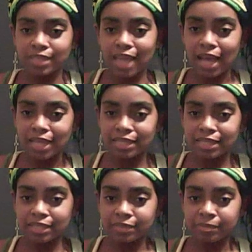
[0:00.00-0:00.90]
sides
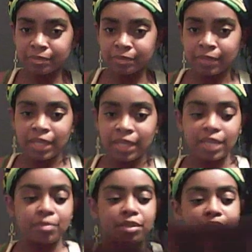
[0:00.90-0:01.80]

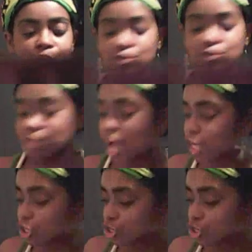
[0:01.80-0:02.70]
and put a little
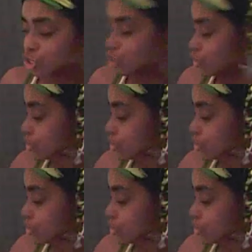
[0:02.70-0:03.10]
notch